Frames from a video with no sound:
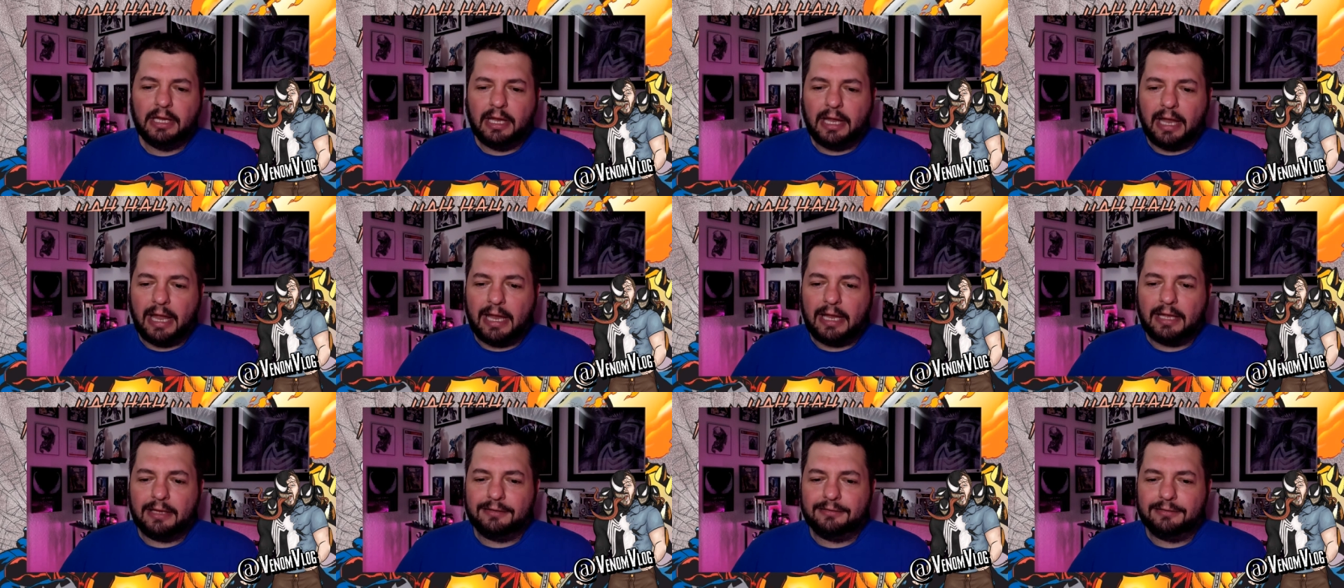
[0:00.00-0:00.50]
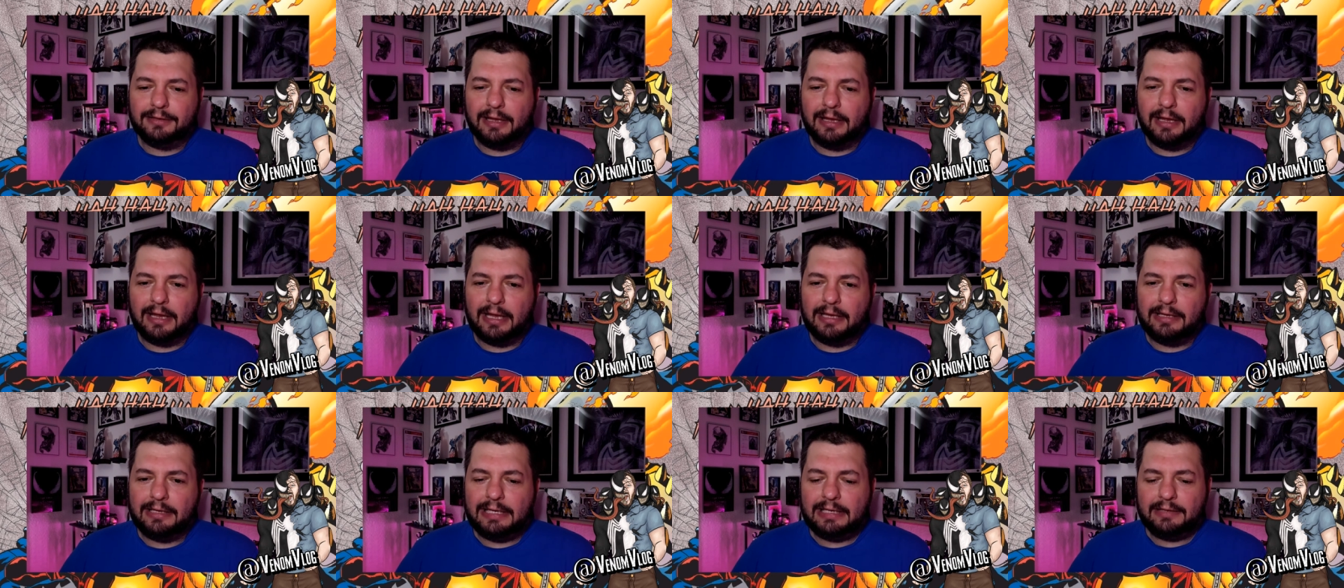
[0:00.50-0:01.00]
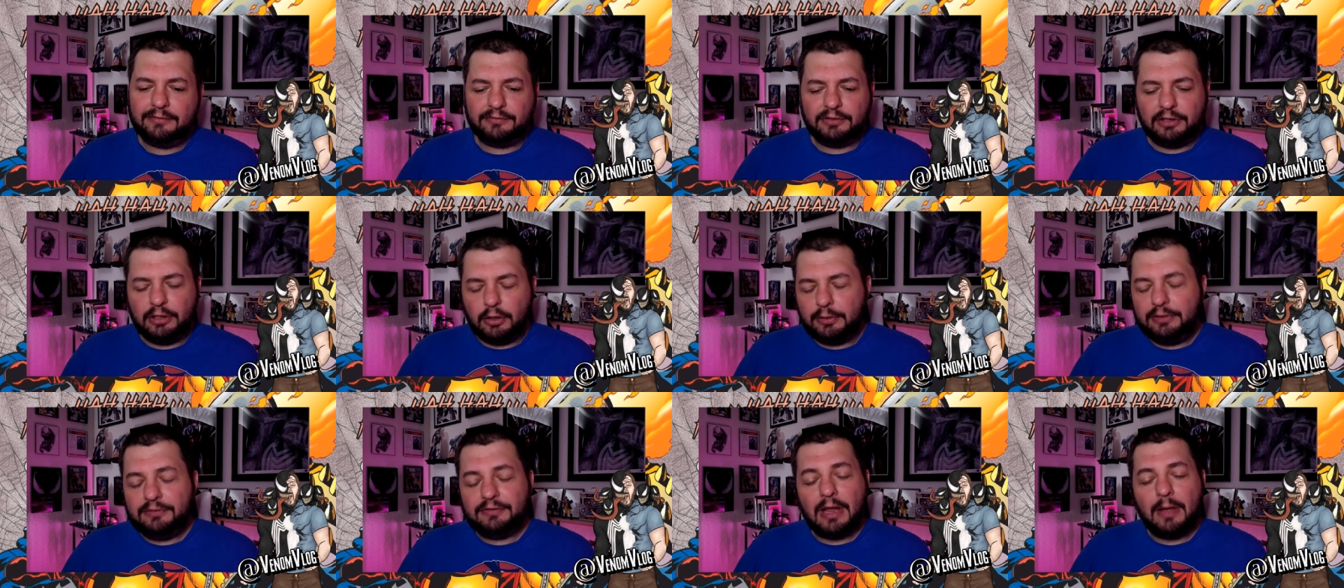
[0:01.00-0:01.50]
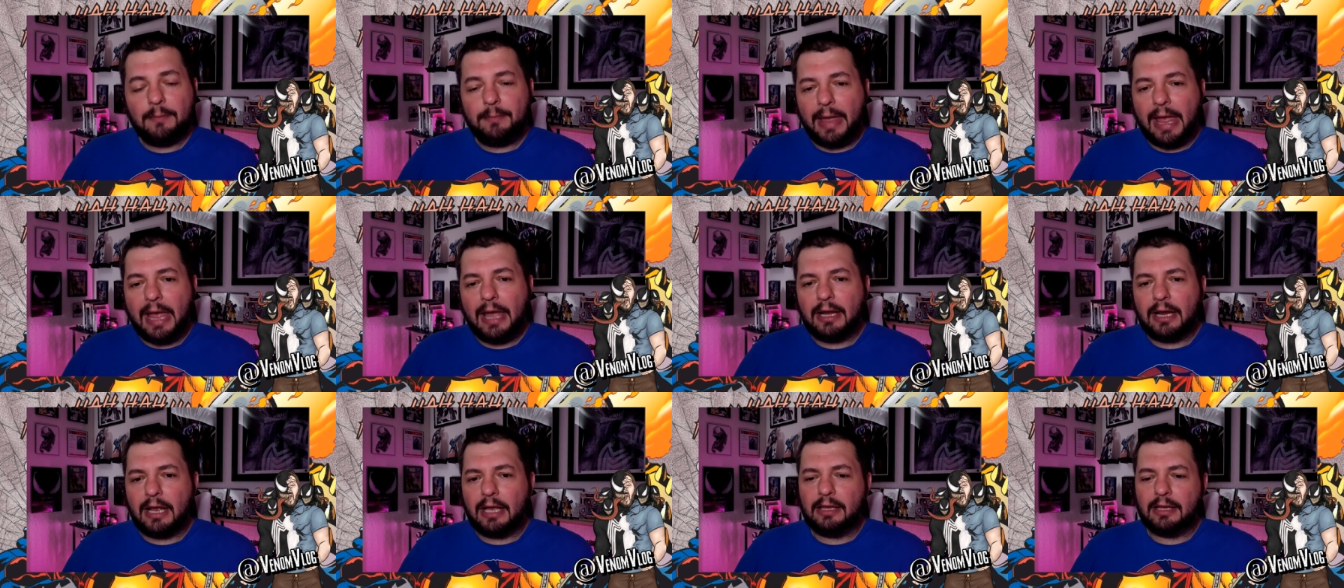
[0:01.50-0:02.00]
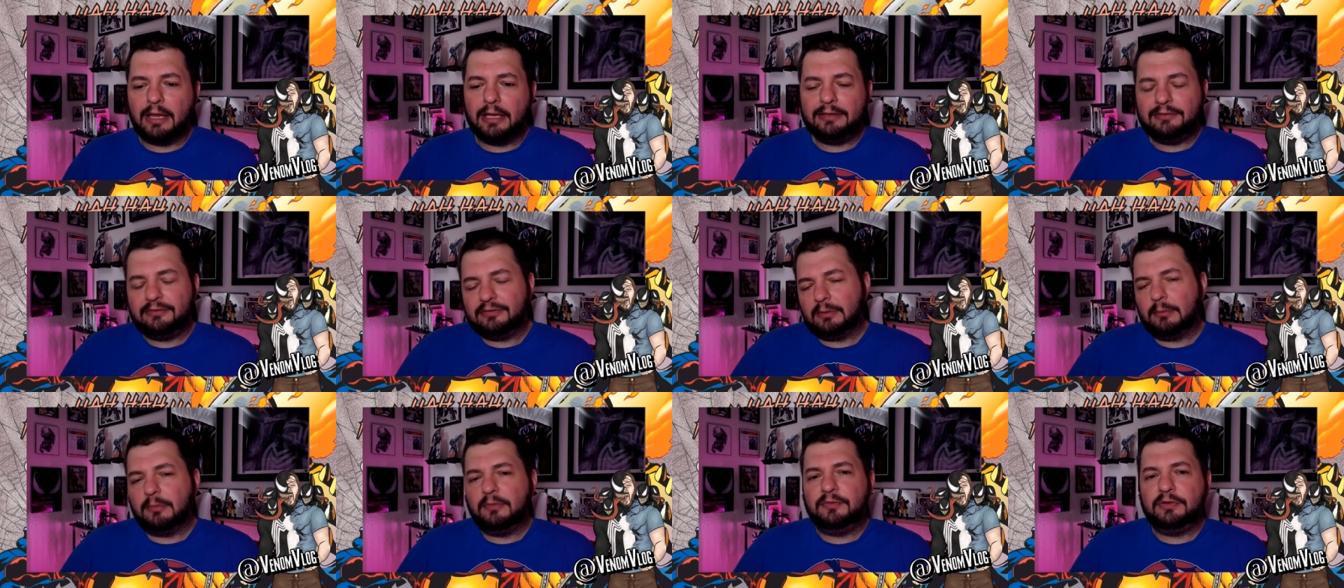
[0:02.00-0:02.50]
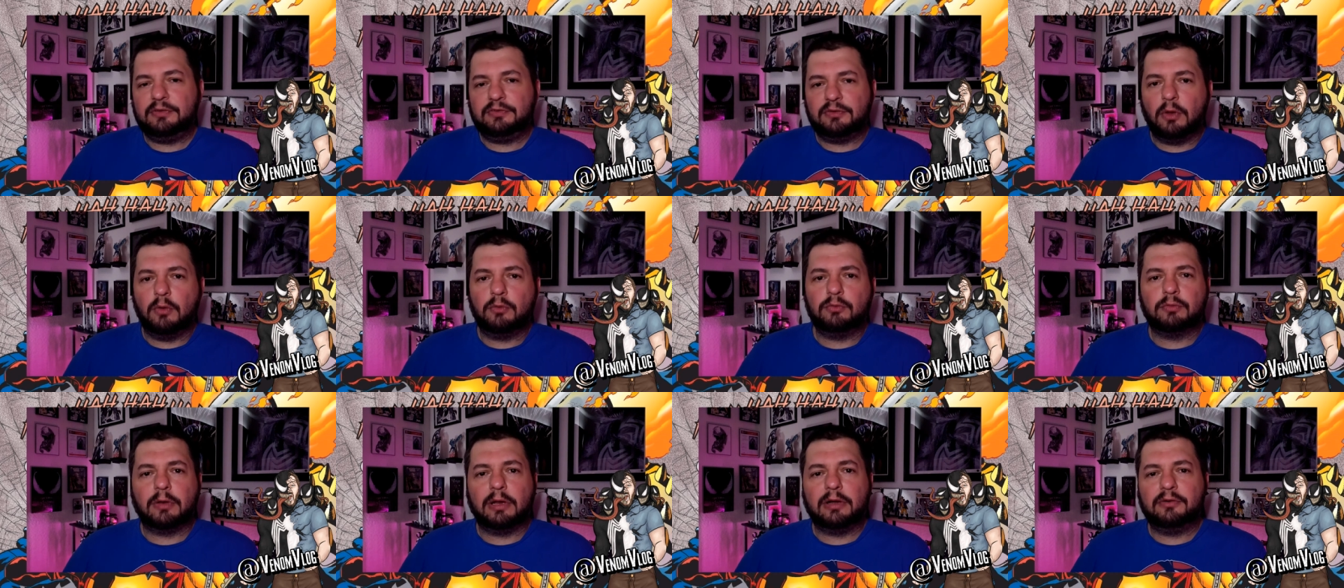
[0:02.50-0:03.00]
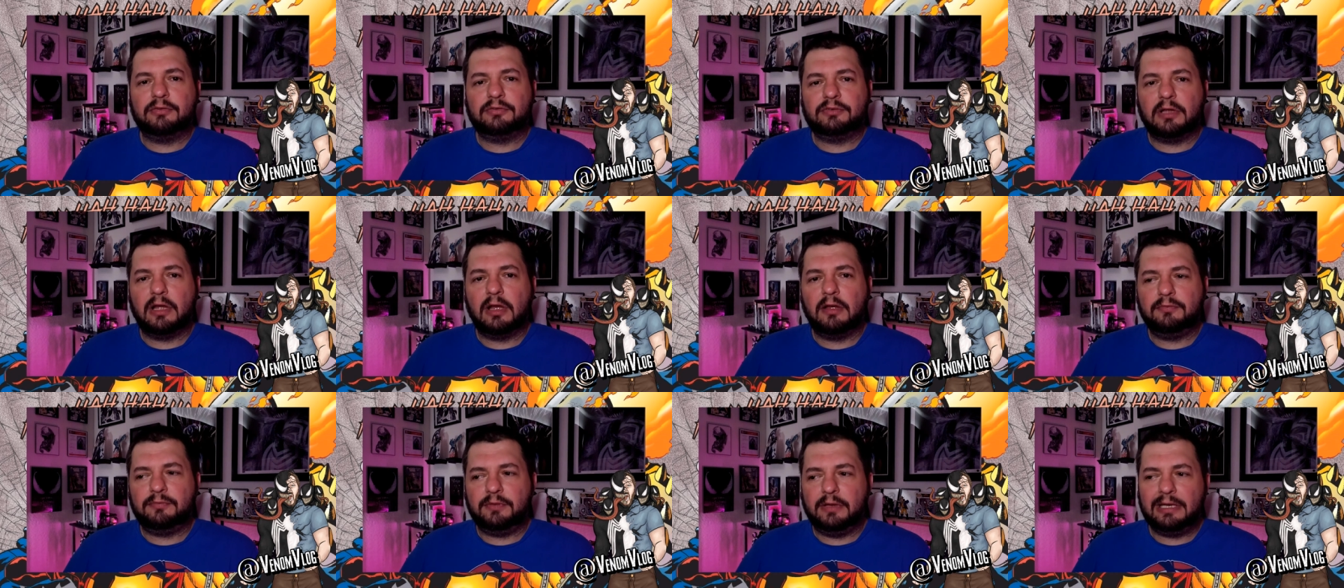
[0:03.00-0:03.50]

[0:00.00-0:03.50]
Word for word: And uh, and he's, you know, he's not bad. I liked some of his Ghost Rider stuff.